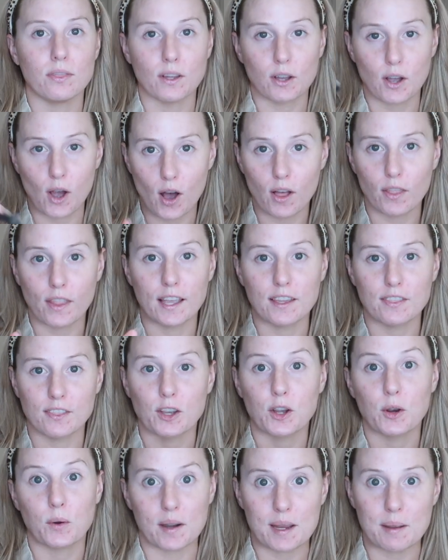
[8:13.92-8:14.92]
the like
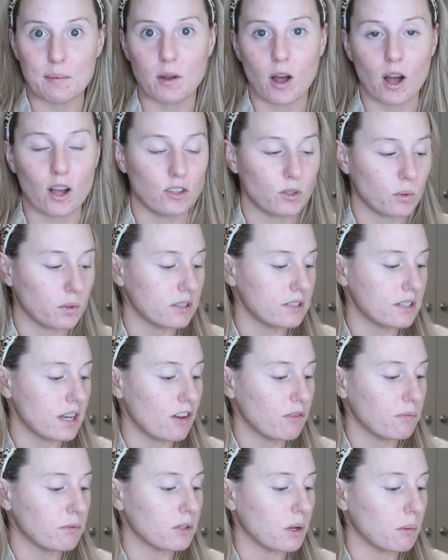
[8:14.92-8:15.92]
the cream contour
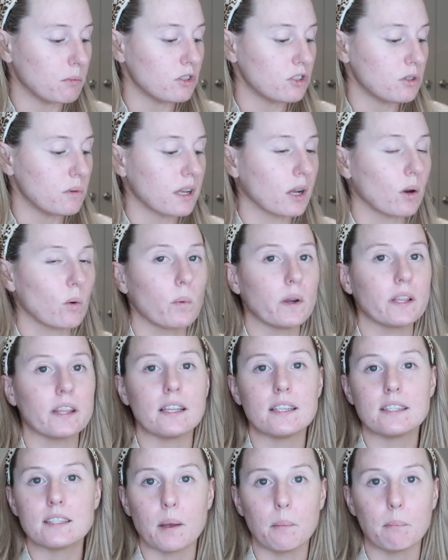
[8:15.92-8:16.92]
stuff. So I'm just doing a
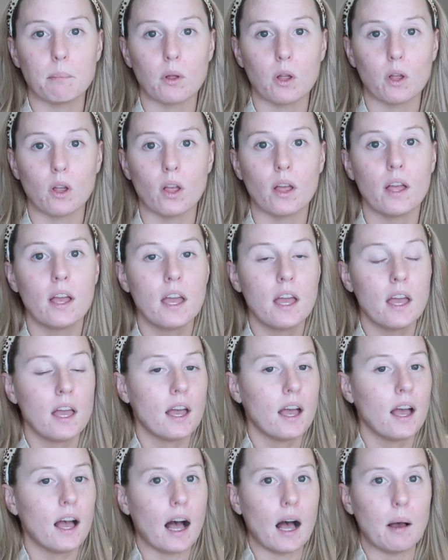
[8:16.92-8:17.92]
really simple,
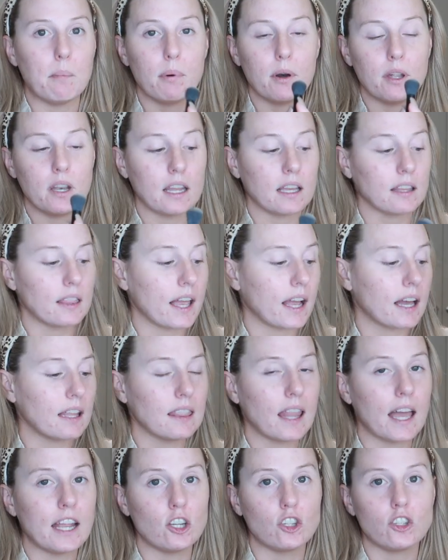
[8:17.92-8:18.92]
putting like a
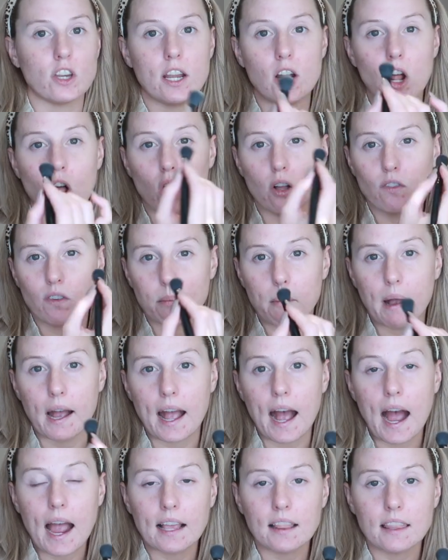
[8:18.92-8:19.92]
light shade all over
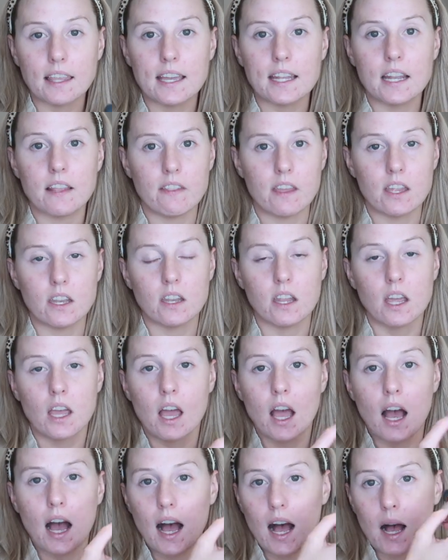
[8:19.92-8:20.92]
my eyelid, and then
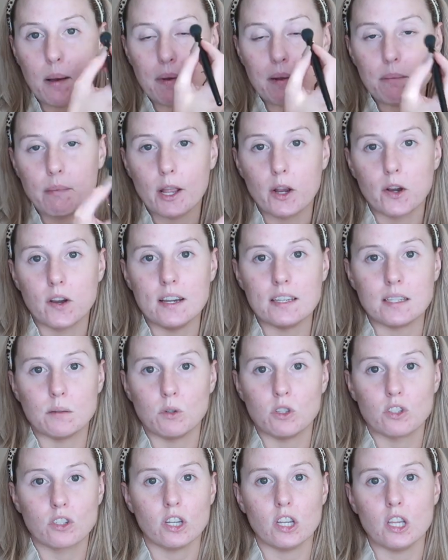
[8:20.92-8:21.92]
in my crease I'm
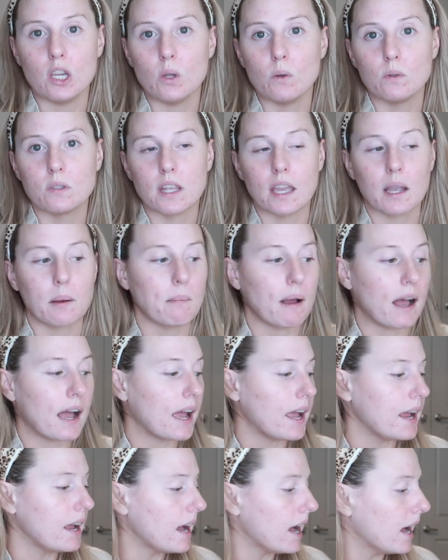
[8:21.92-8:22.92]
just going to use like
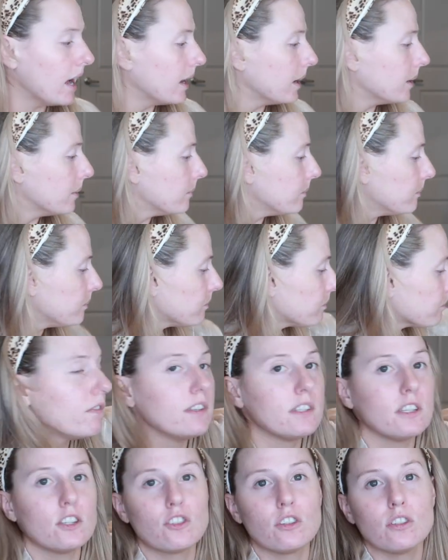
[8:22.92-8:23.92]
my
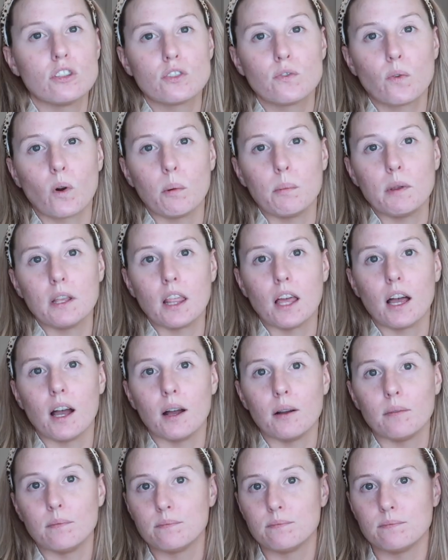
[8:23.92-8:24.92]
Physician's
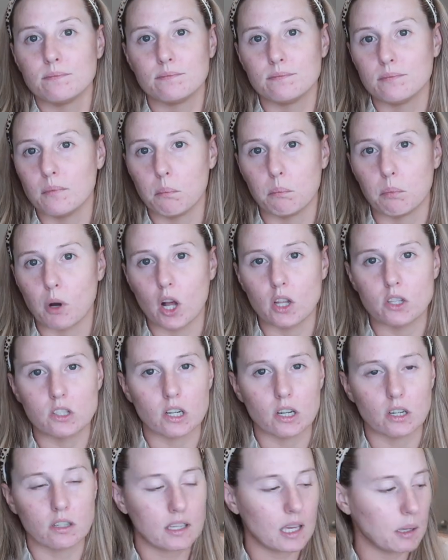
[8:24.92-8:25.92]
Formula
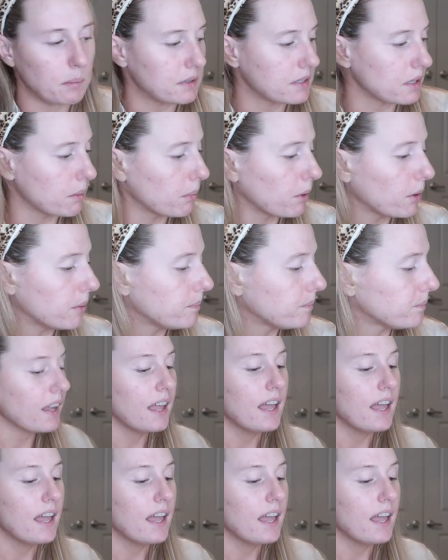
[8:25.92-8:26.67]
bronzer. Keep it simple.